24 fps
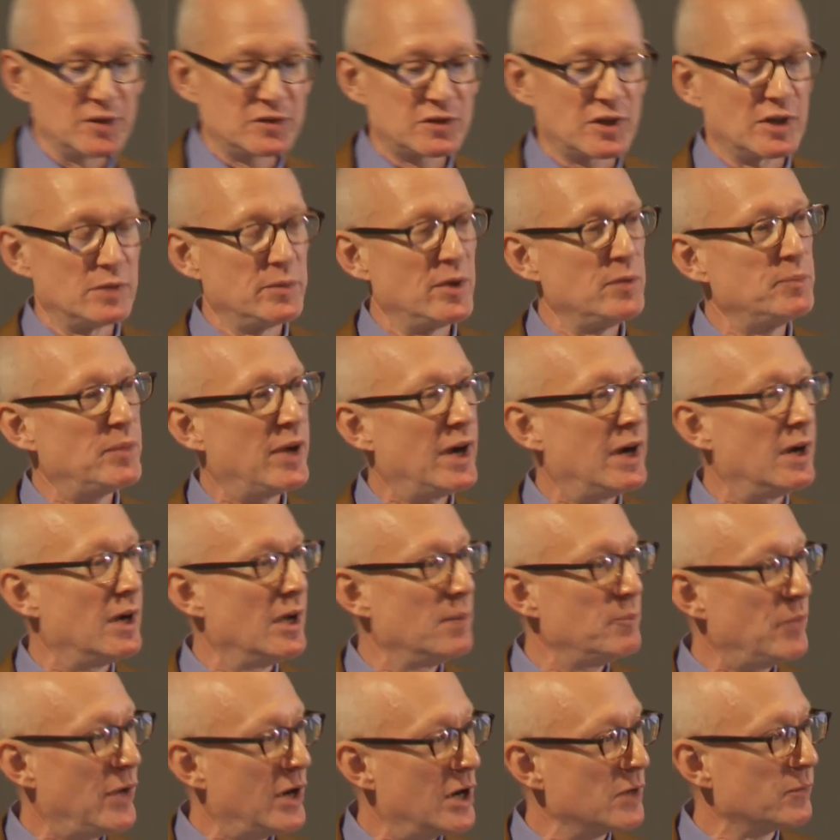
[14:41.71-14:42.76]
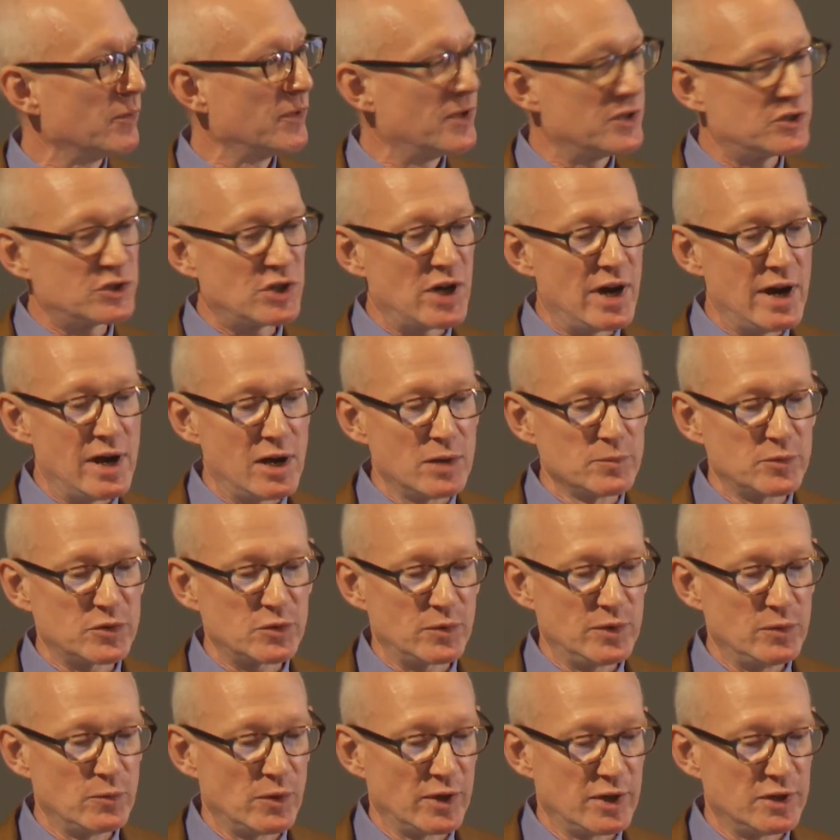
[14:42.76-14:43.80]
is going to be paired with a child
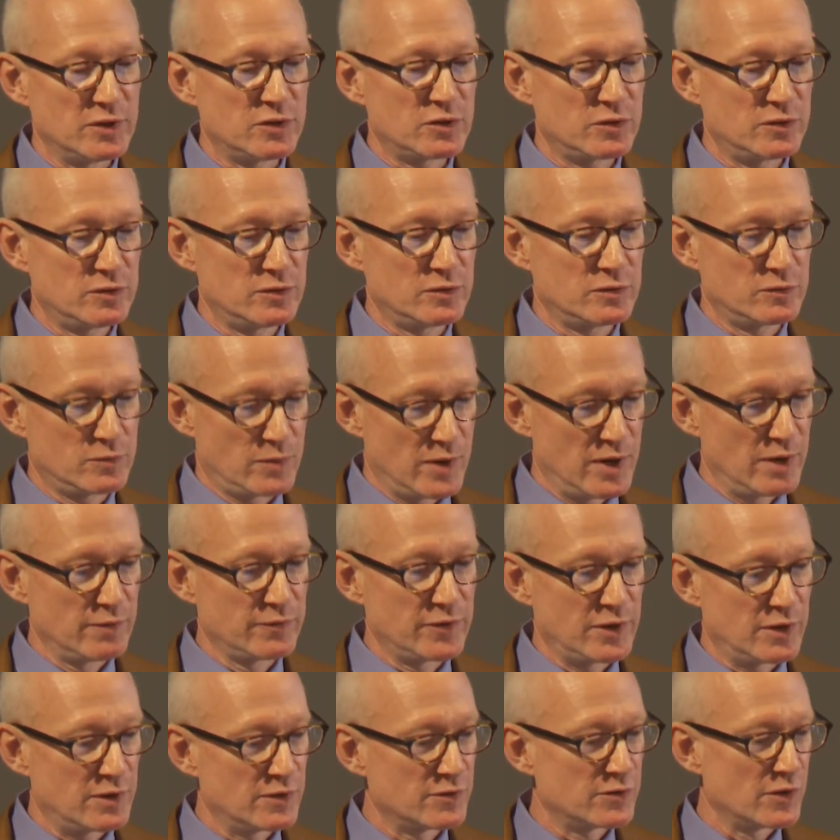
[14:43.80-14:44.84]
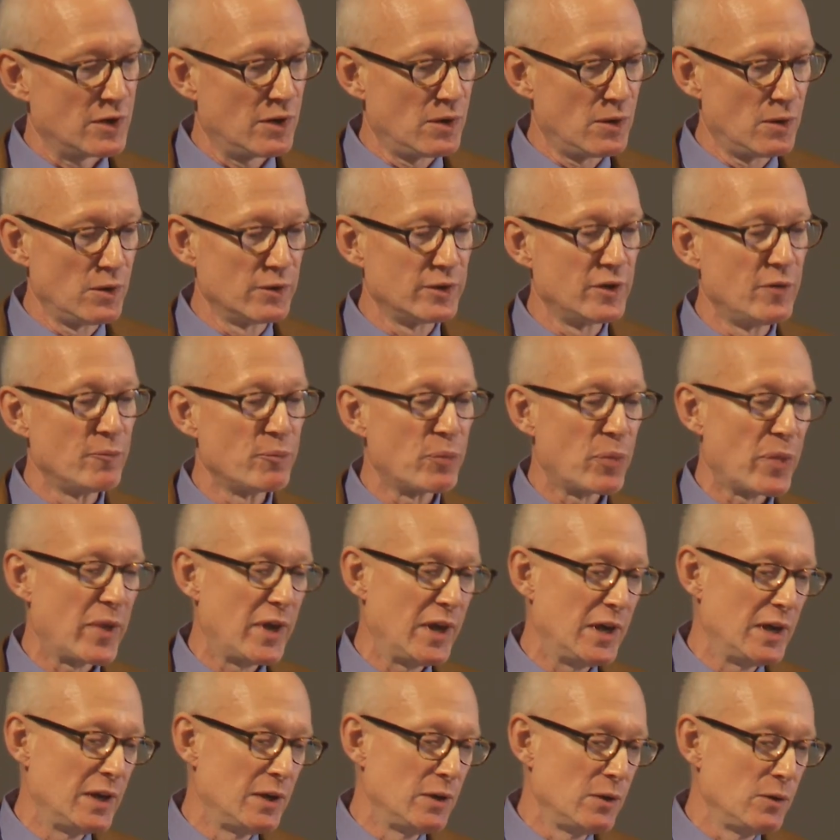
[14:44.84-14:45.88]
between 1 and 12 years old
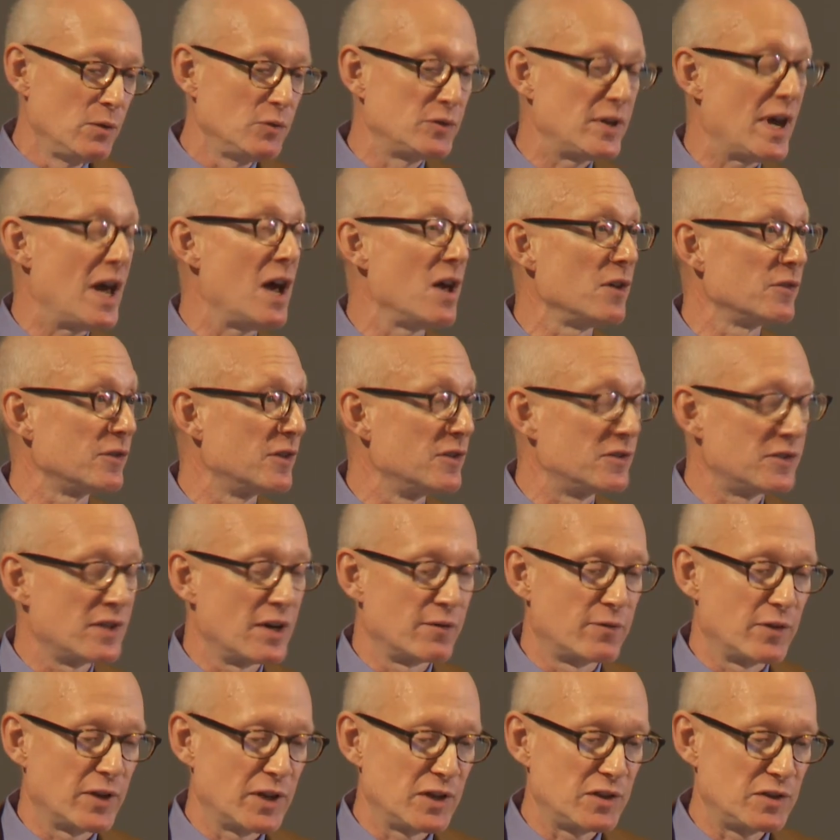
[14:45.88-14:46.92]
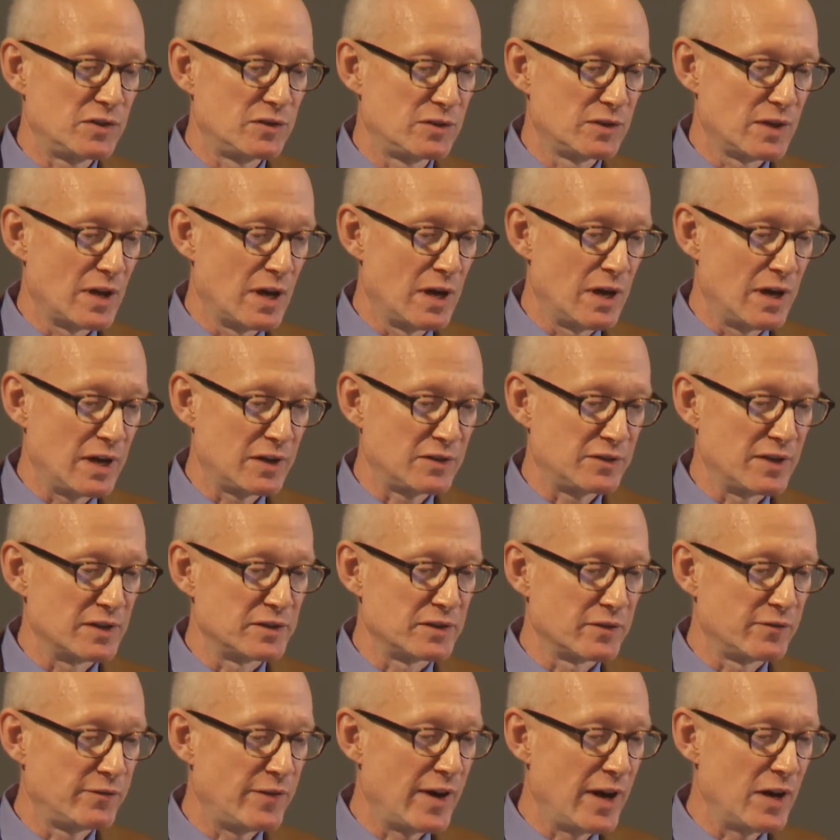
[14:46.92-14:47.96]
whose house has suffered
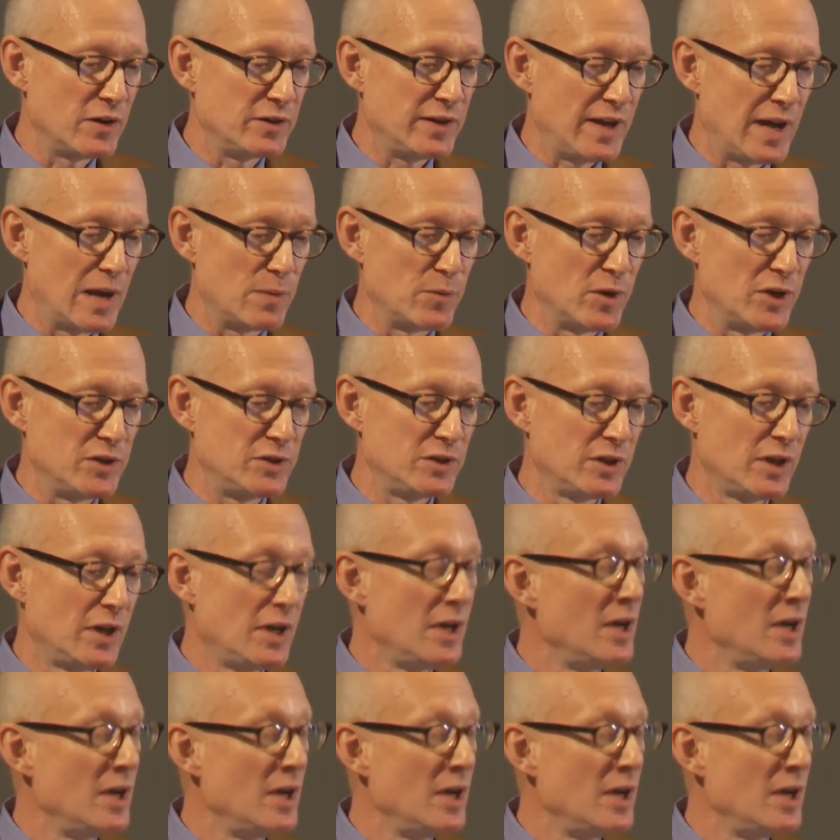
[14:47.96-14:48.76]
extensive fire damage.